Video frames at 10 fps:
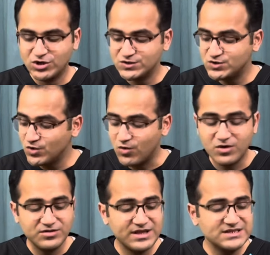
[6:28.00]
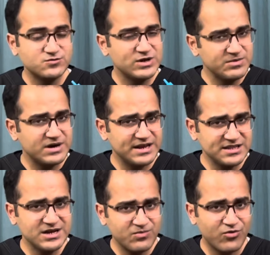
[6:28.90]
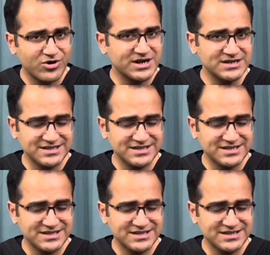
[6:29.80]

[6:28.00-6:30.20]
So there is another important